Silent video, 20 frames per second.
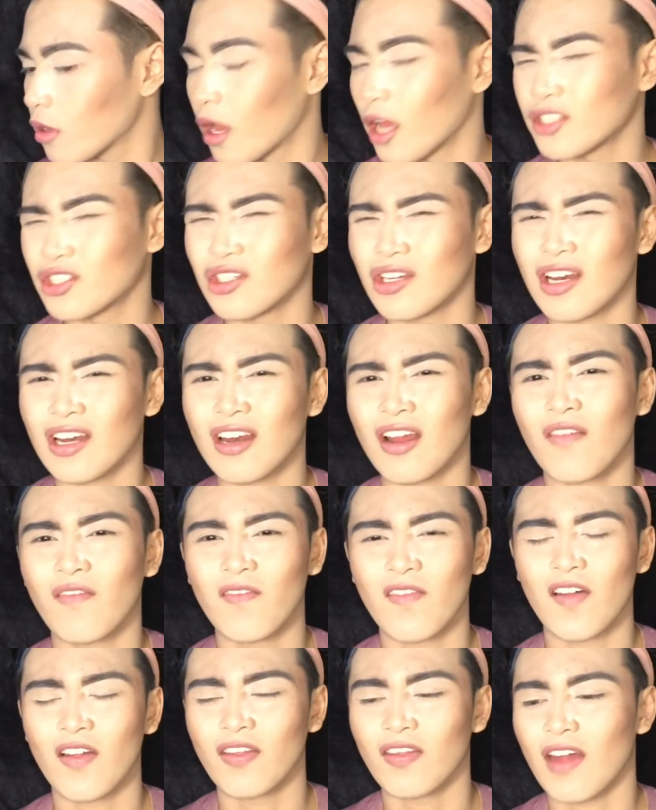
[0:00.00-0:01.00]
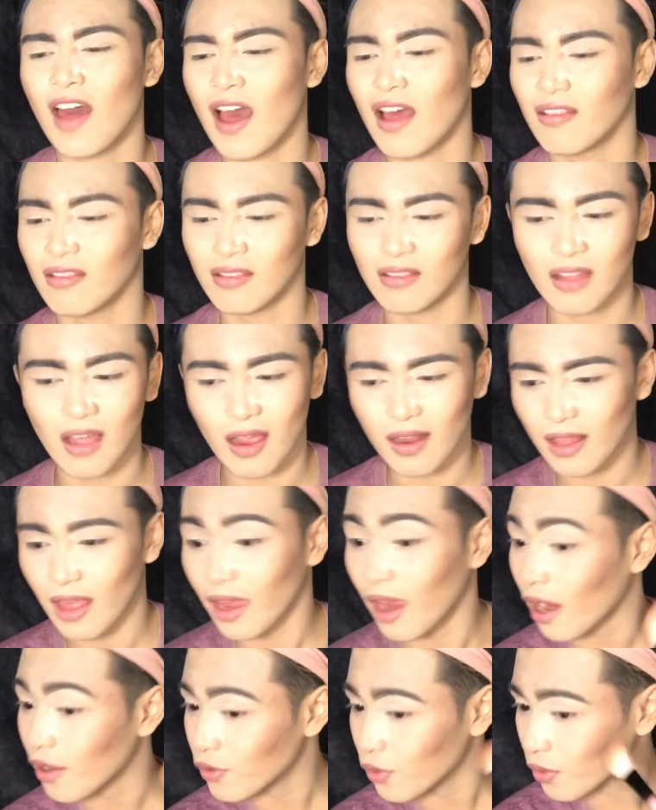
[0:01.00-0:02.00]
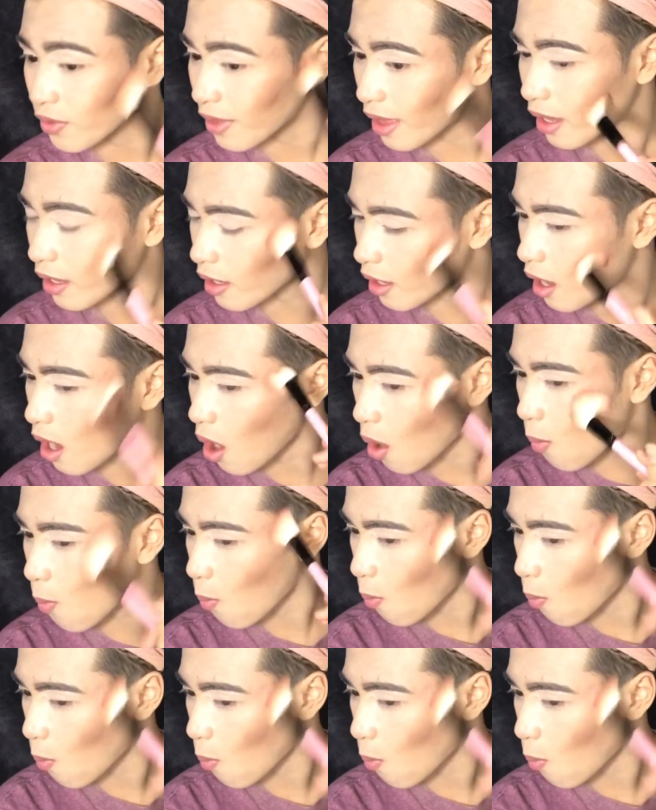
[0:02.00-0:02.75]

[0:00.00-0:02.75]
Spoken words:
I shouldn't have done that. Like, I don't like it.